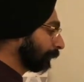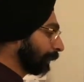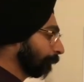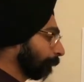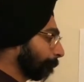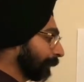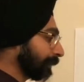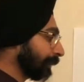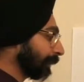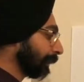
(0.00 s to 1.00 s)
if a
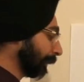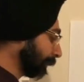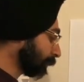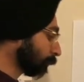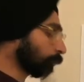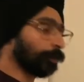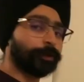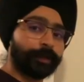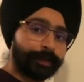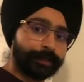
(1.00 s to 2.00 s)
patient is
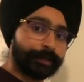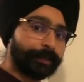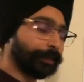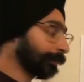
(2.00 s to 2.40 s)
concurrently